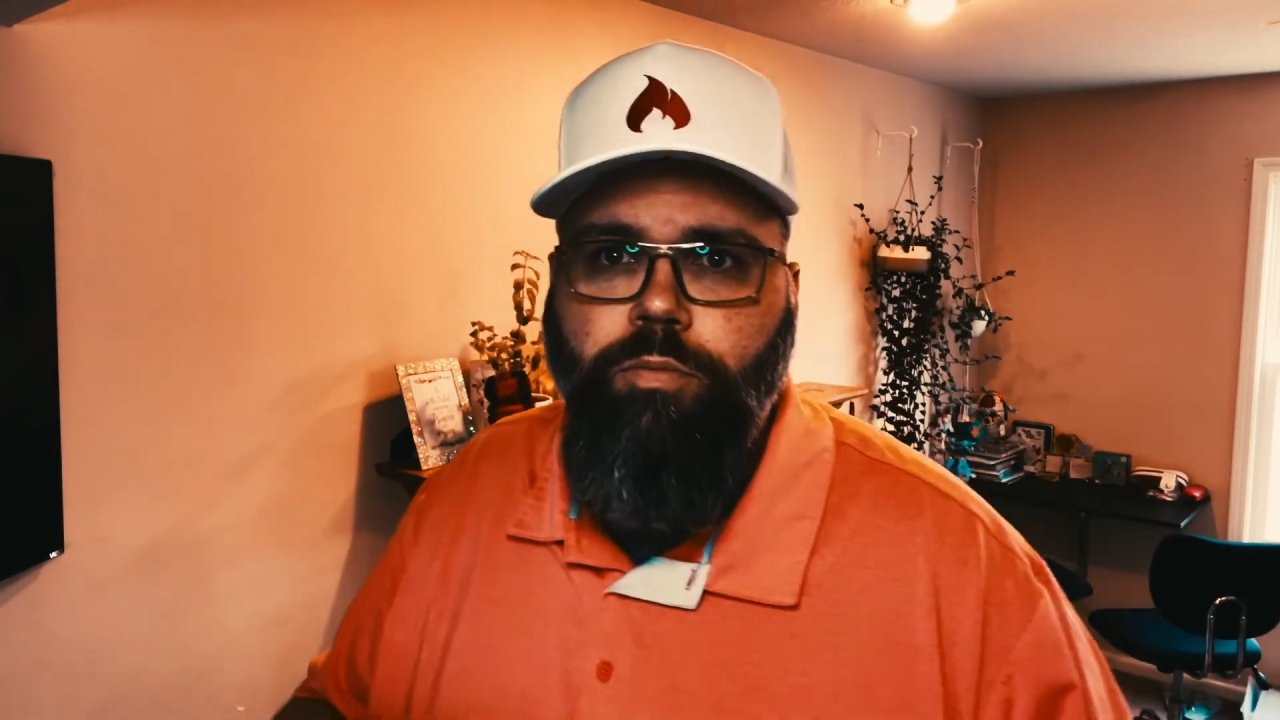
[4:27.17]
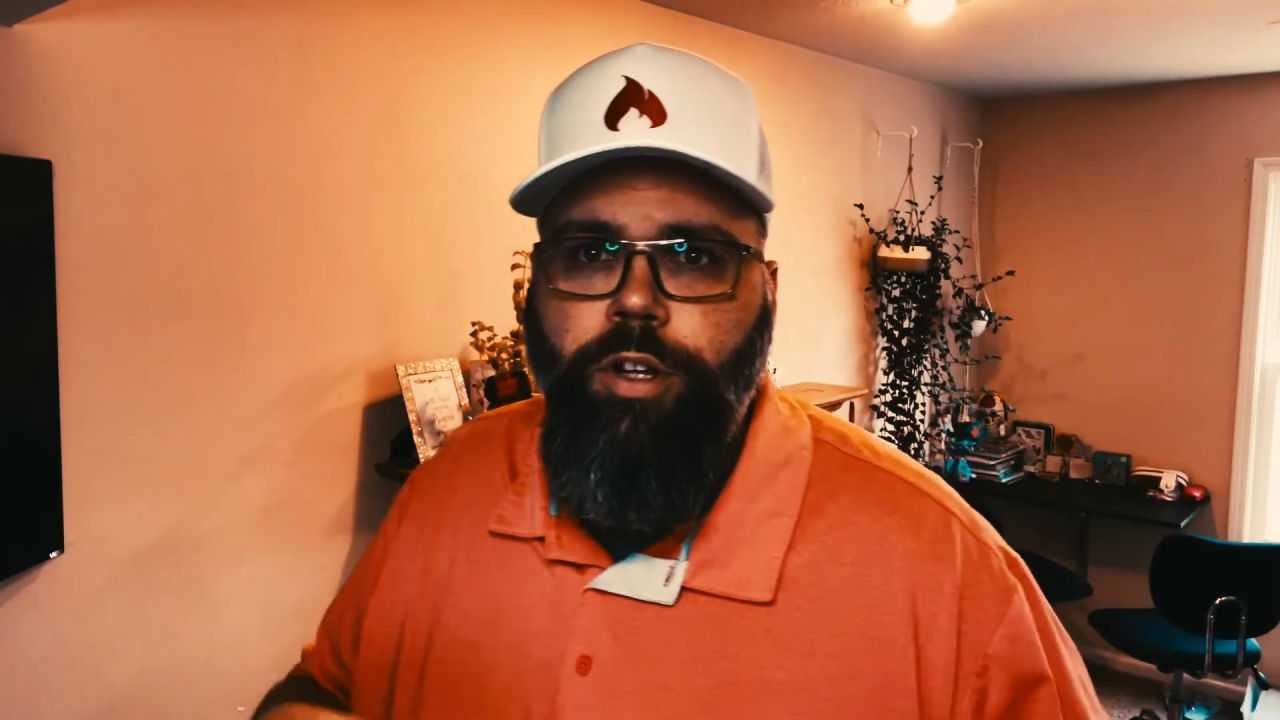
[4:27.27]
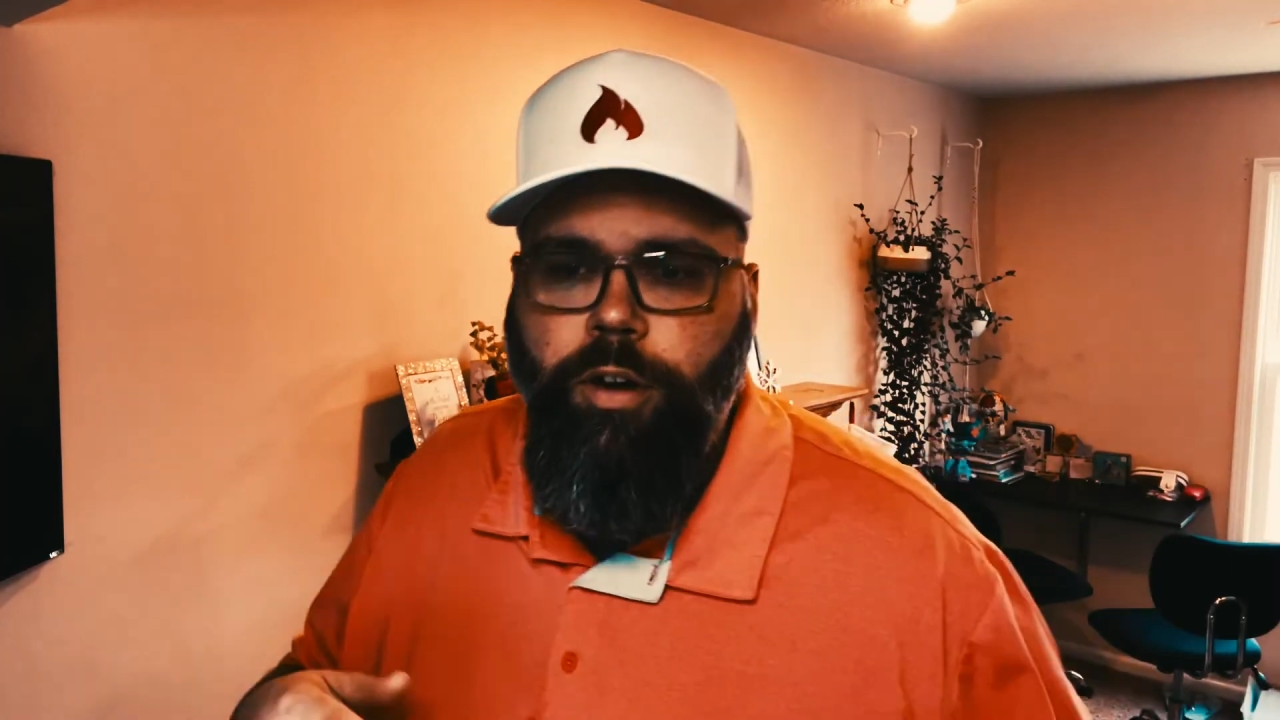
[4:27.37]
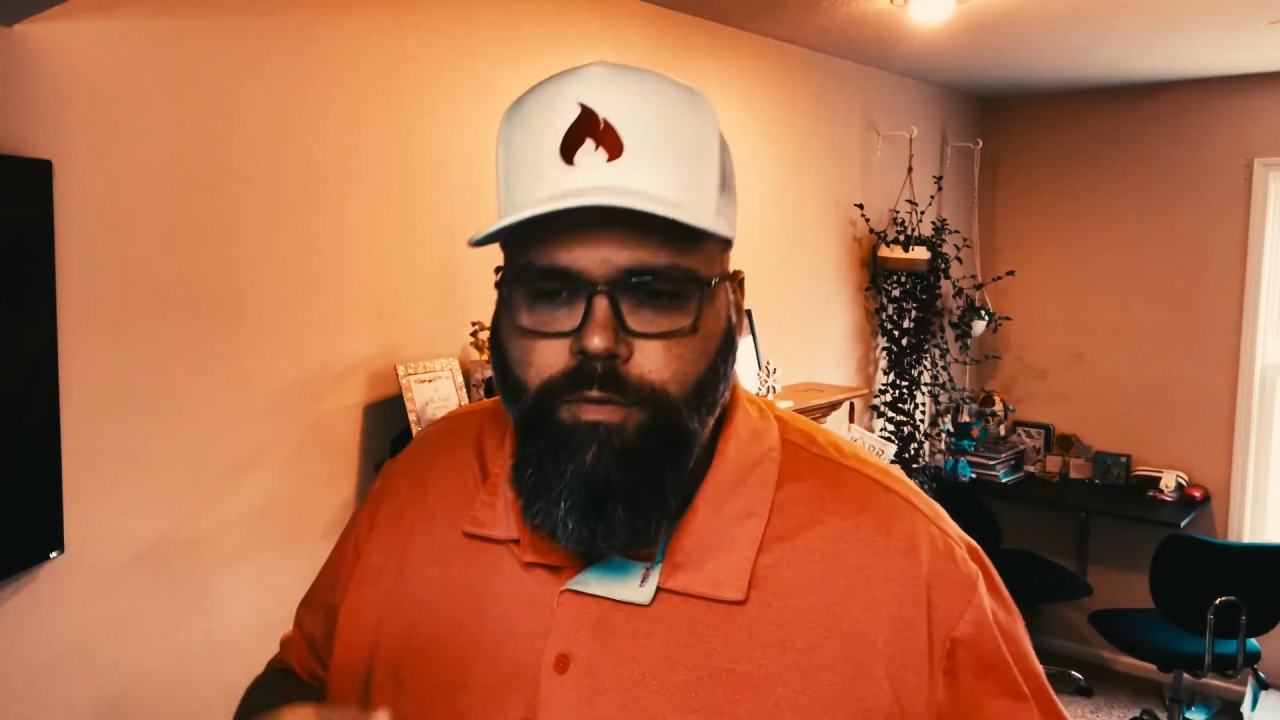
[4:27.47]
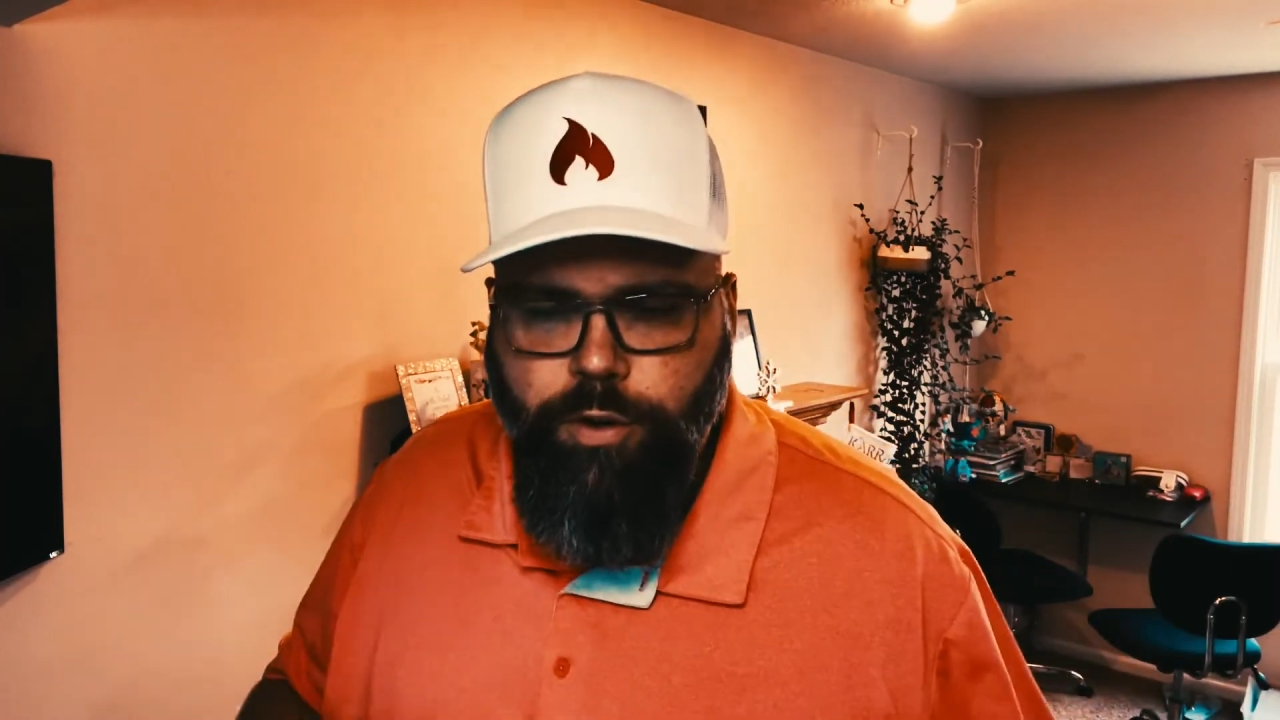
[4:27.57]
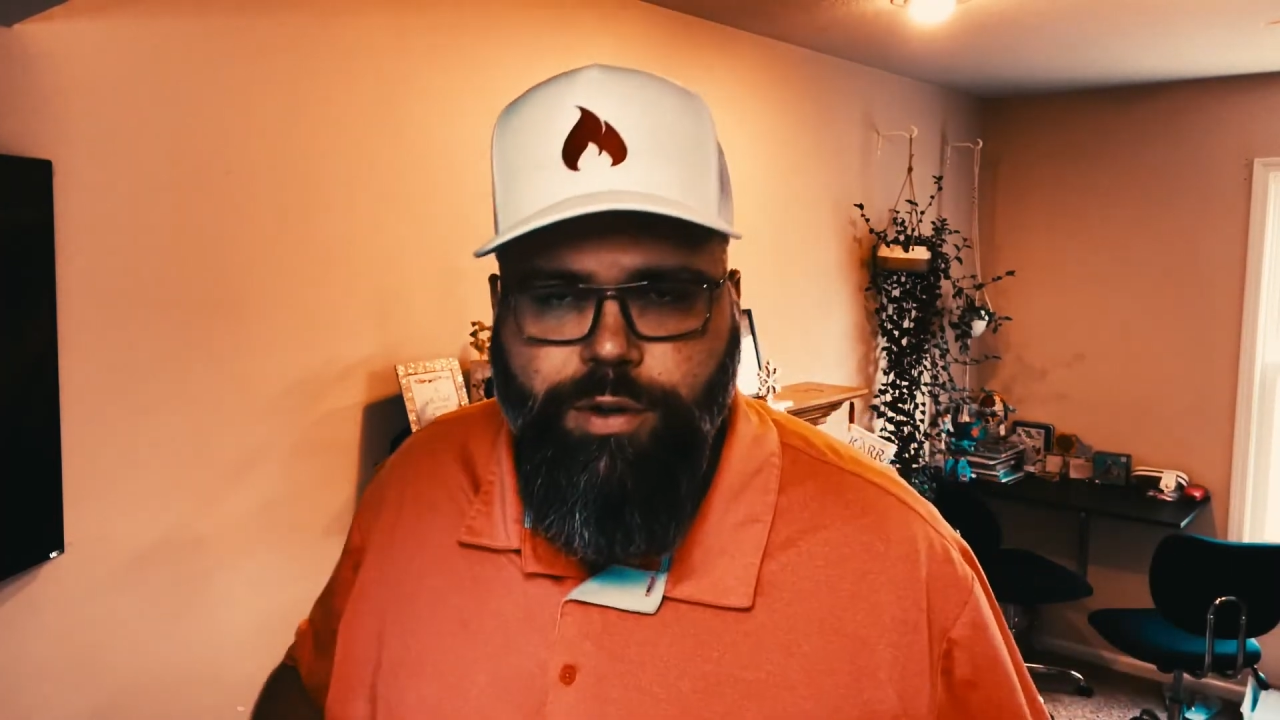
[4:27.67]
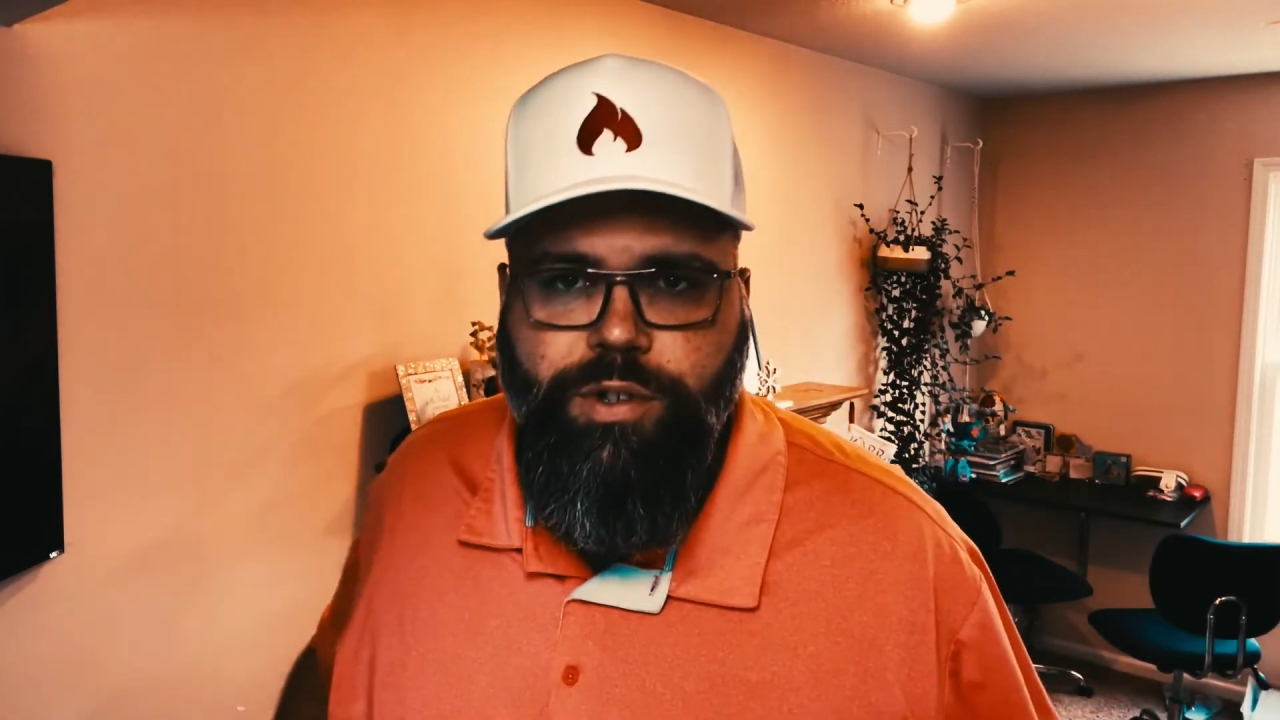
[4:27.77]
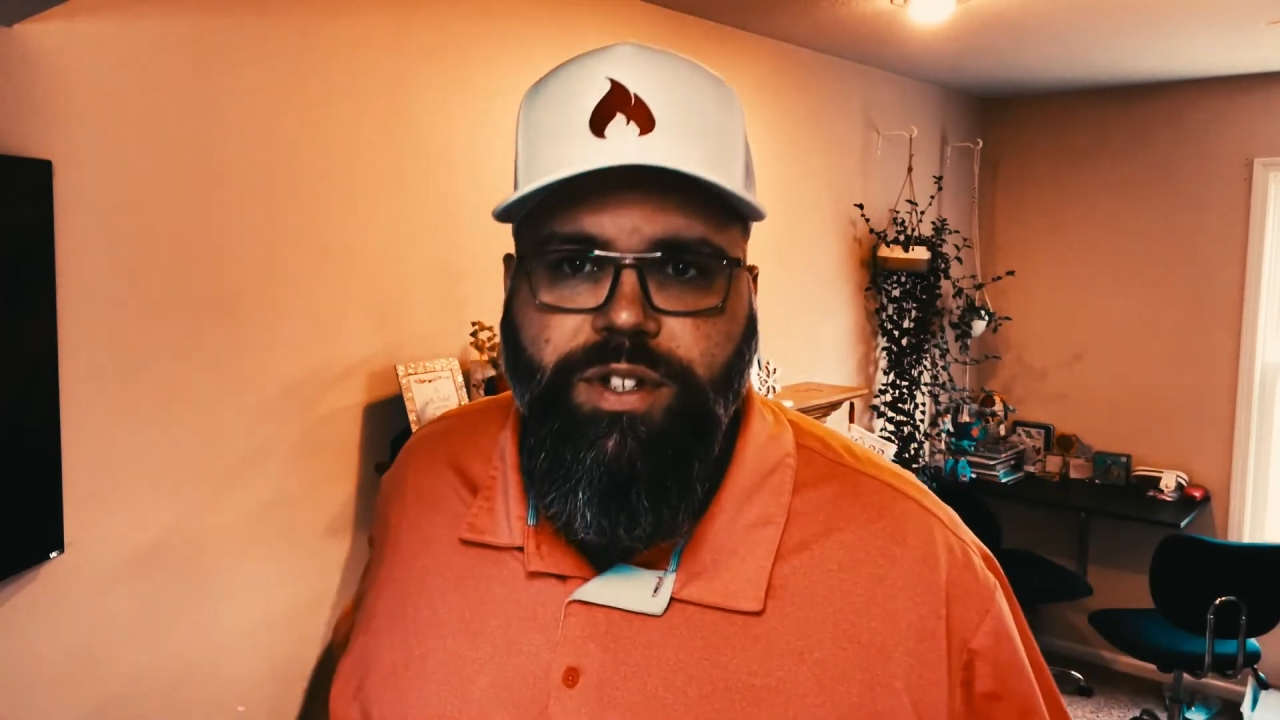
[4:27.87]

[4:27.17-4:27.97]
you know, first or